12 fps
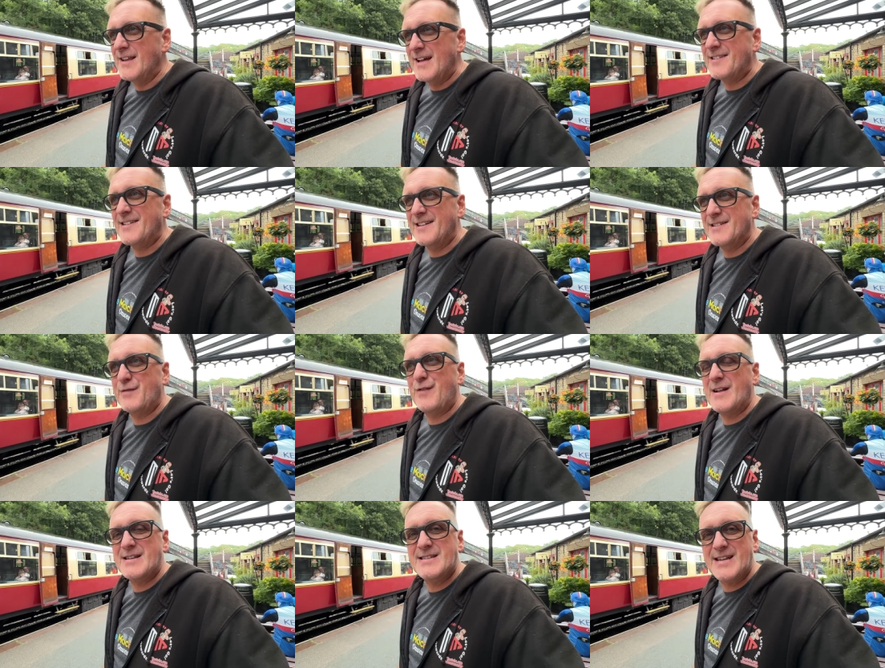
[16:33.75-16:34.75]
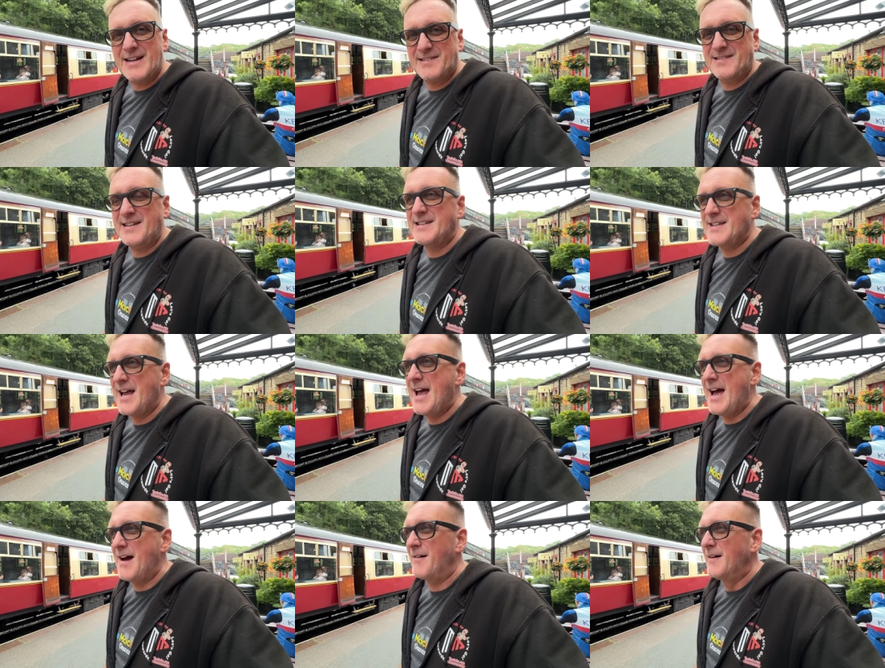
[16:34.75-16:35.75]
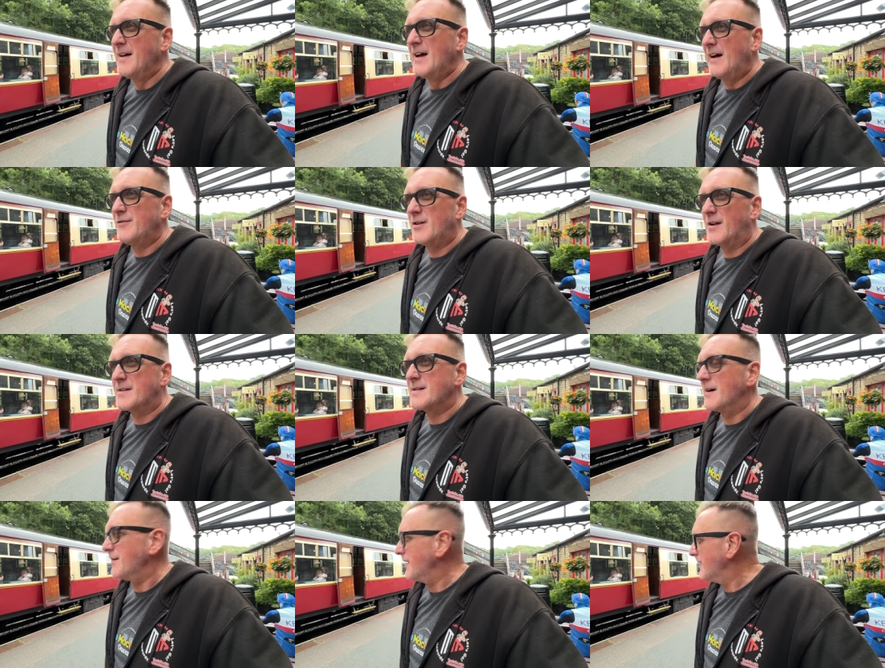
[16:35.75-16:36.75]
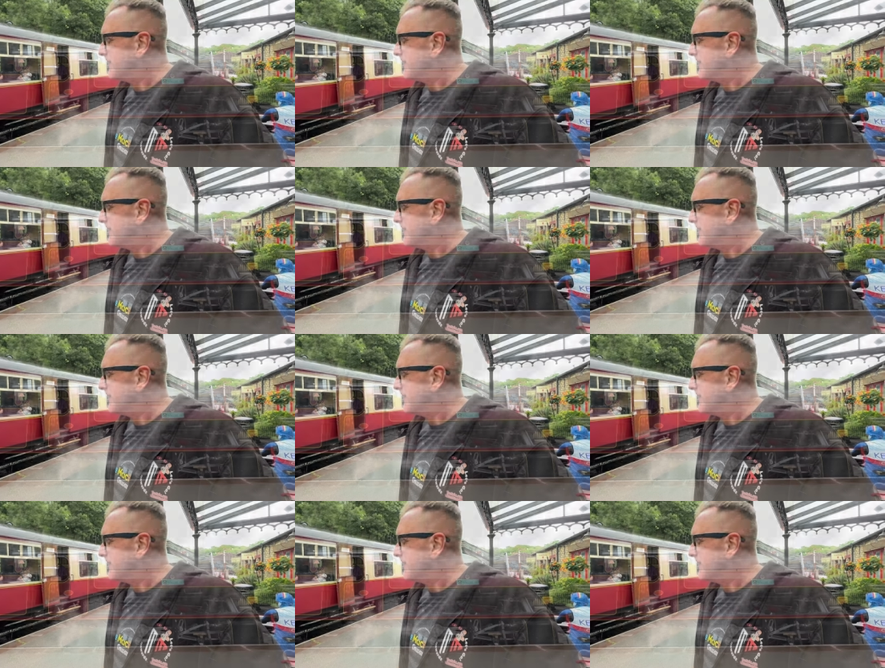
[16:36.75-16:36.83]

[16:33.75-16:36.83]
This is a fantastic day out, I've got to tell you.